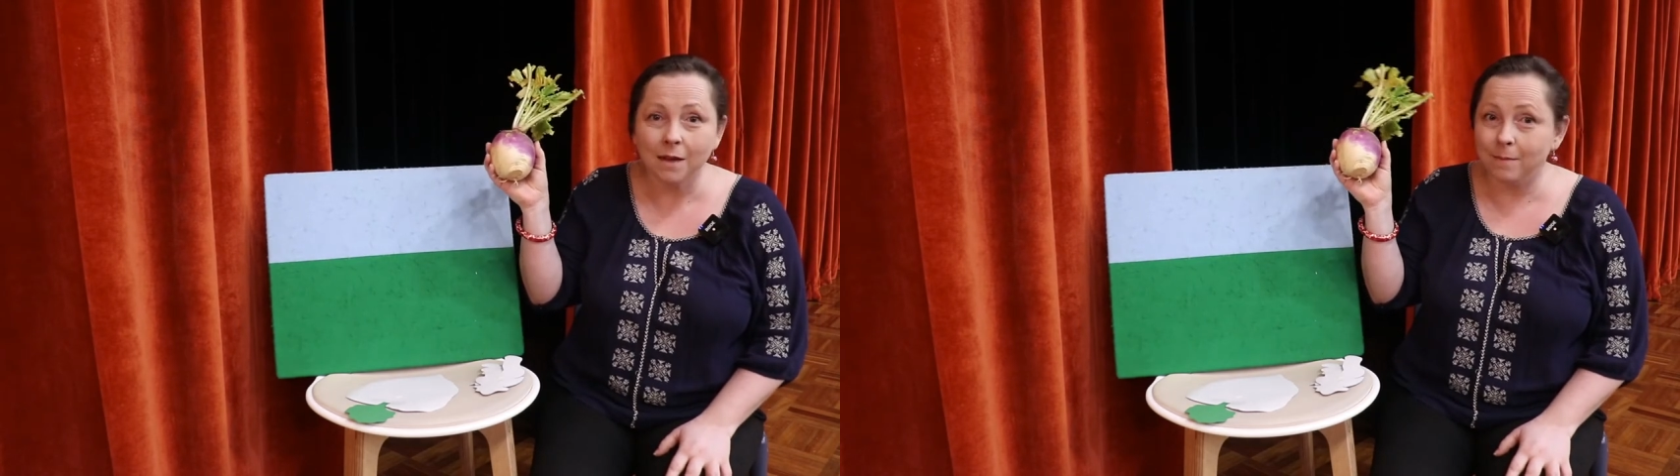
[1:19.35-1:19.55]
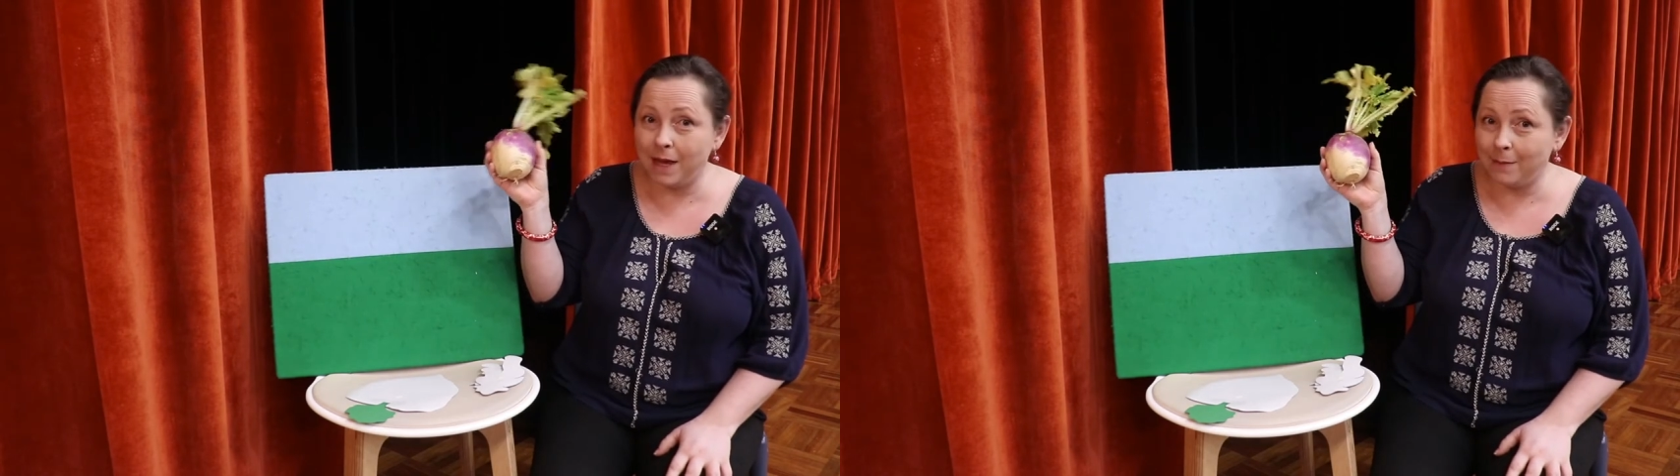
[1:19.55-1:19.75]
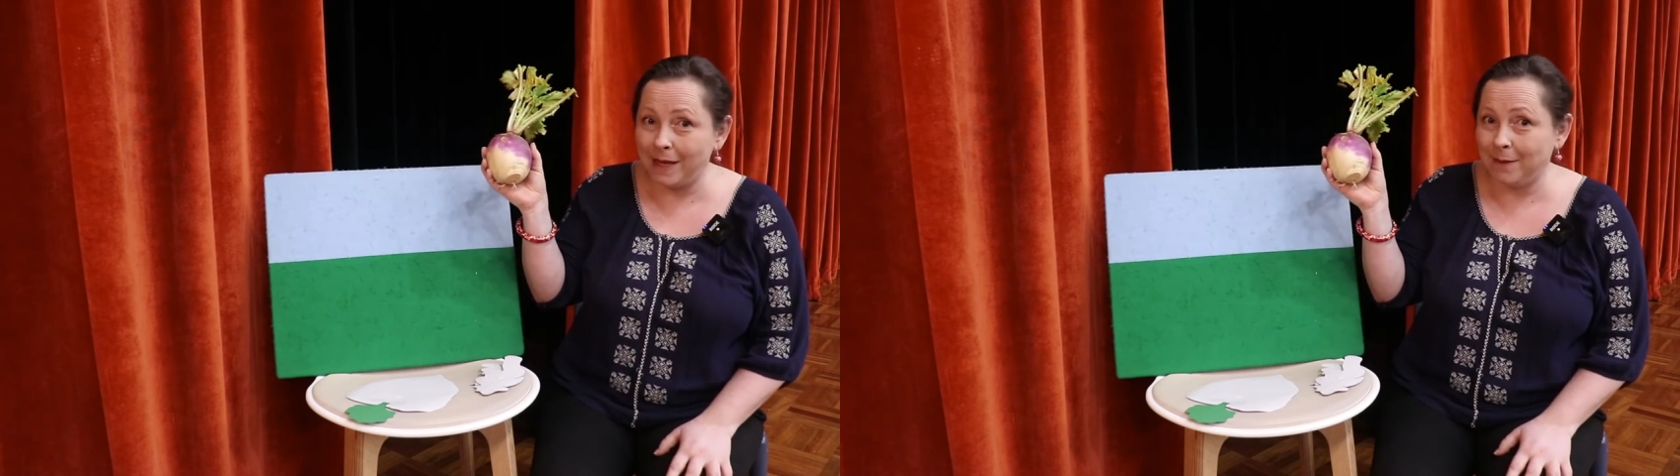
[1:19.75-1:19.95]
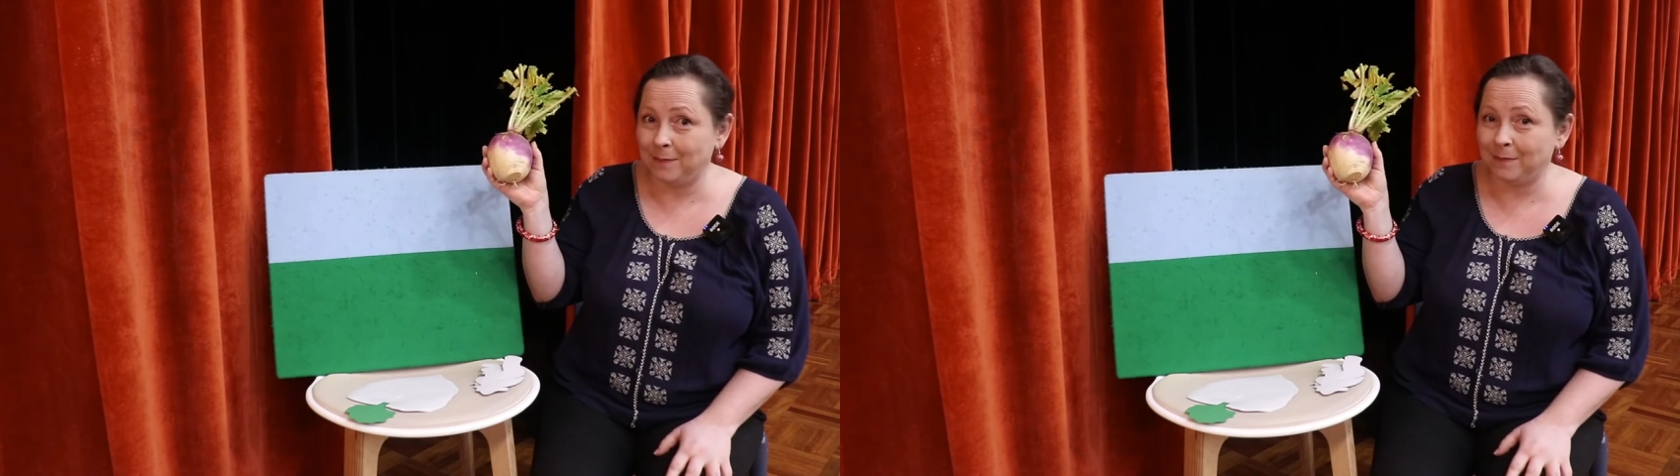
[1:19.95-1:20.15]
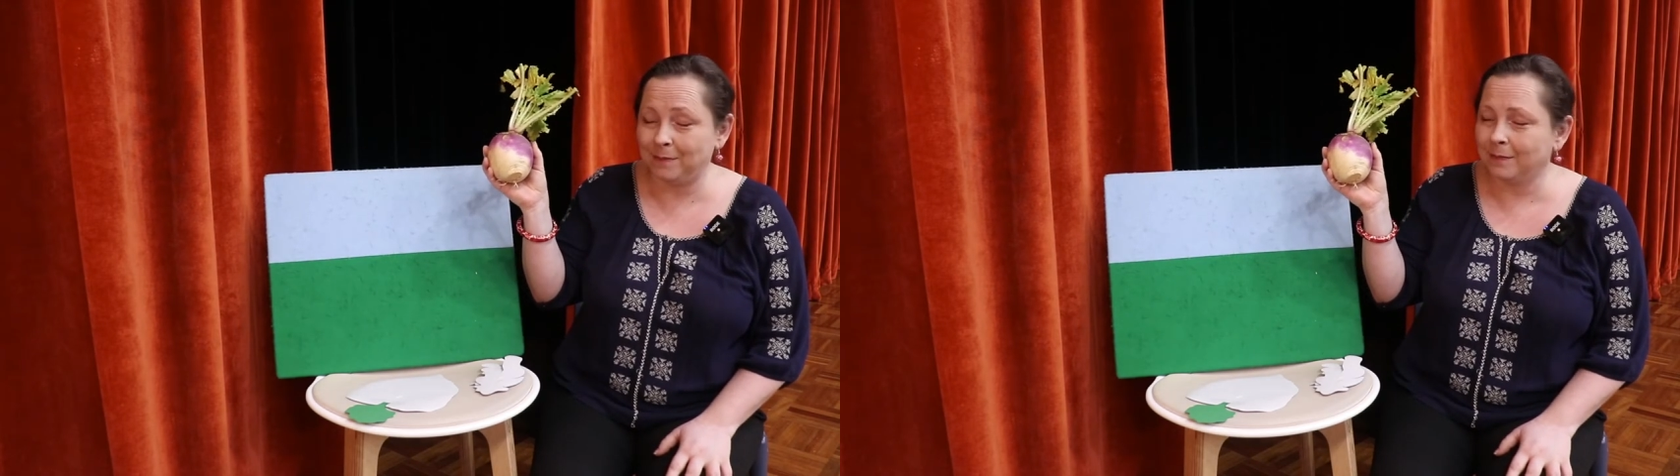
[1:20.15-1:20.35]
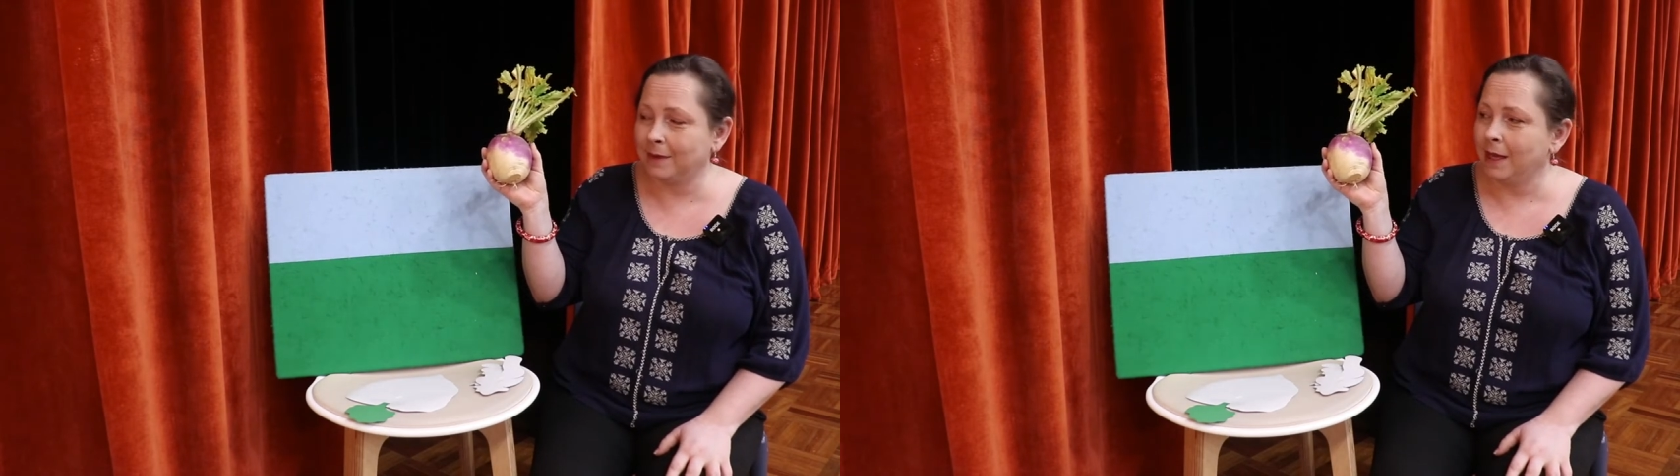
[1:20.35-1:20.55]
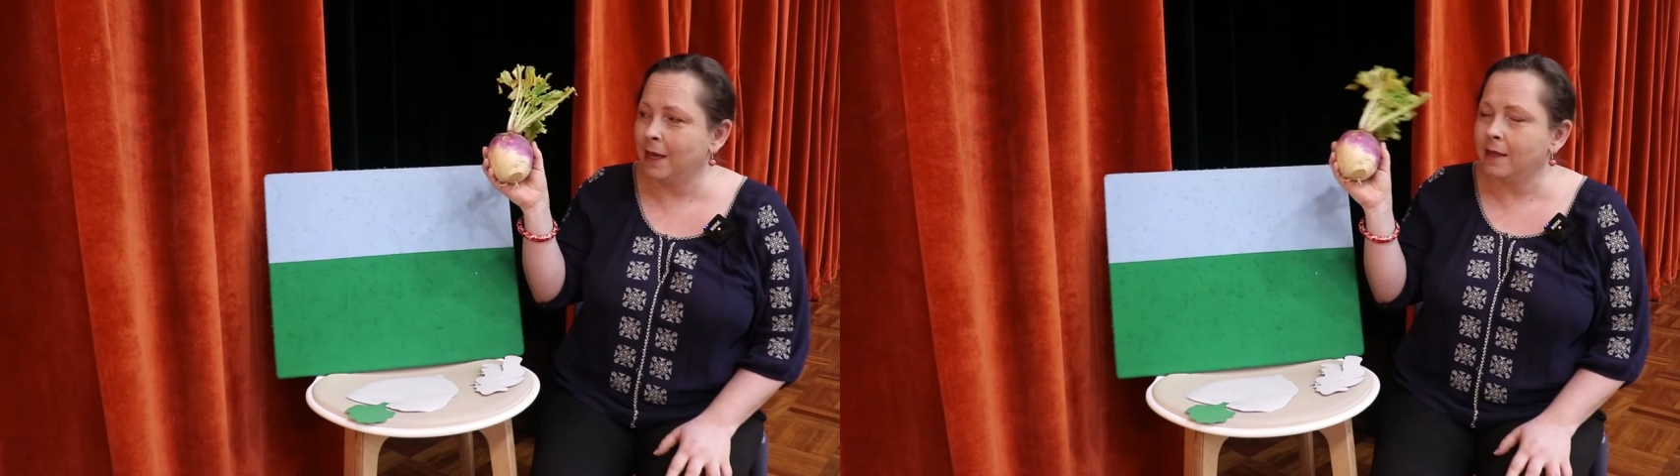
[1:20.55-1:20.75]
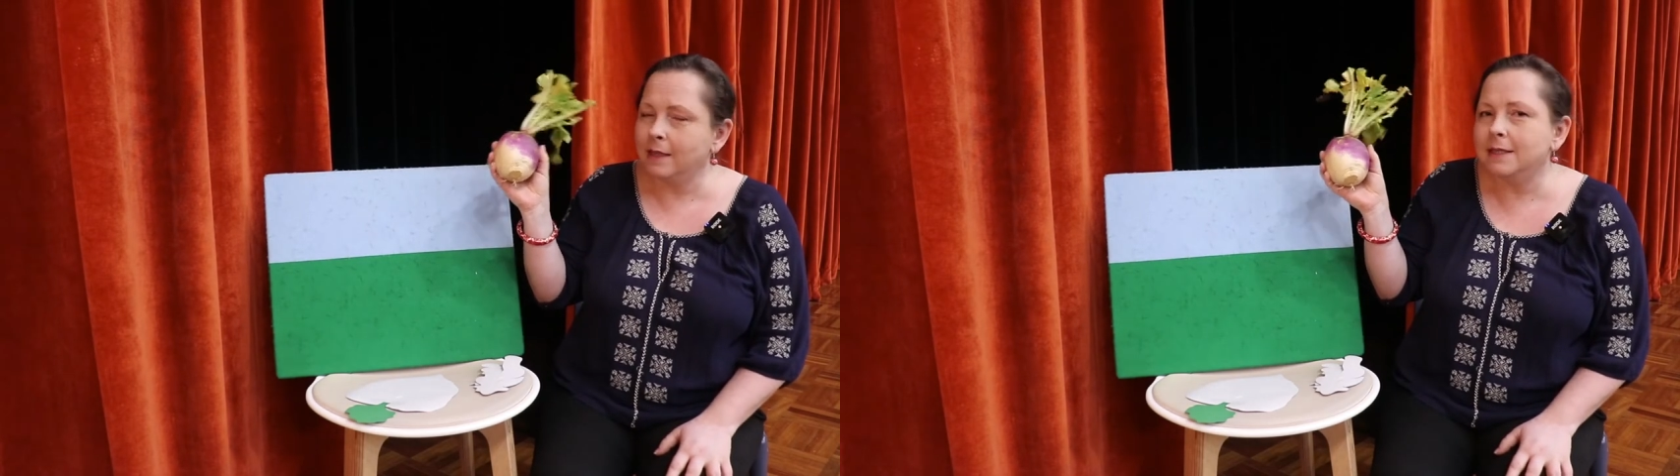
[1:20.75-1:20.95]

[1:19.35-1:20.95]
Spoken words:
Maybe. This